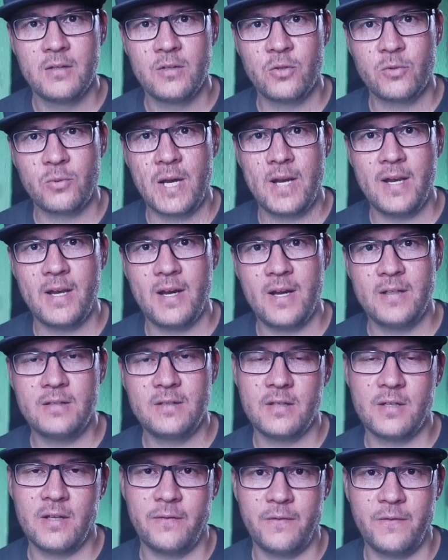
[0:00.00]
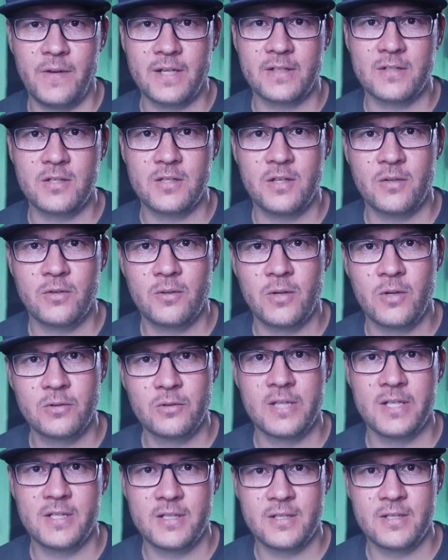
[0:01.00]
Your ride height affects your roll
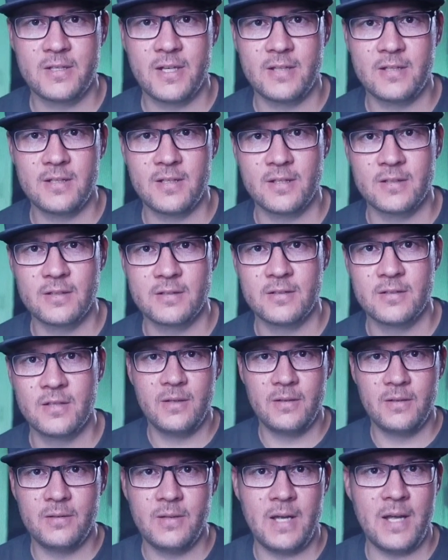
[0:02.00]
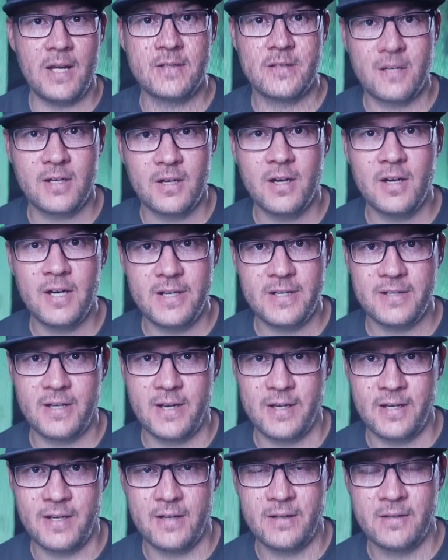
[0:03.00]
center settings. As a car
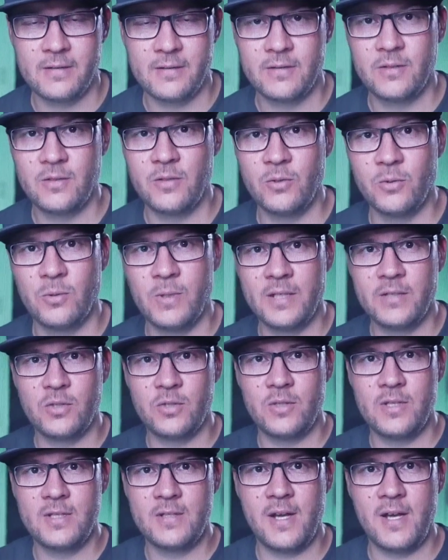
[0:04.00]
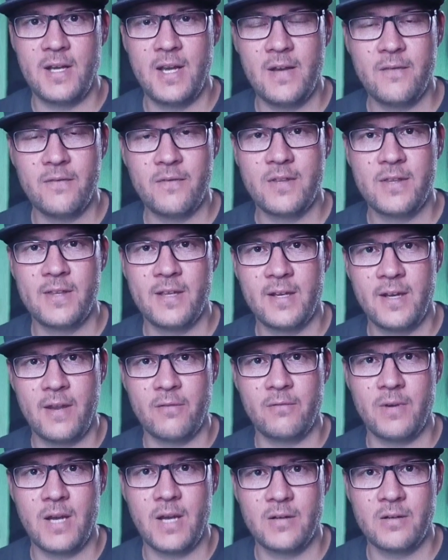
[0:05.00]
designer, you want to design everything
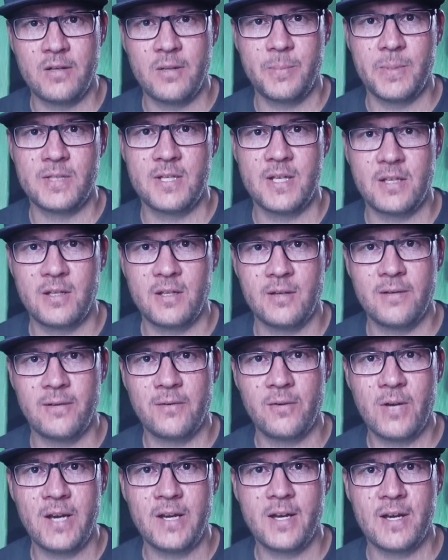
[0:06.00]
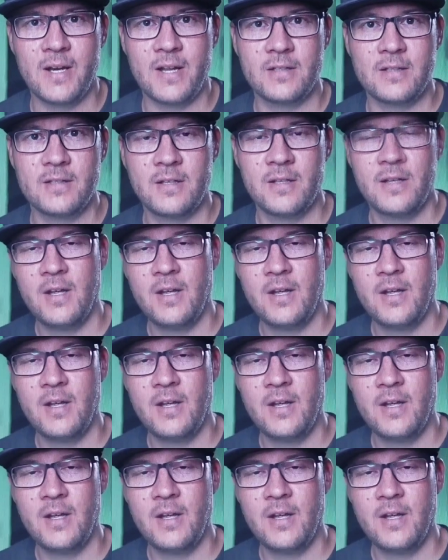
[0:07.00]
around a particular ride height.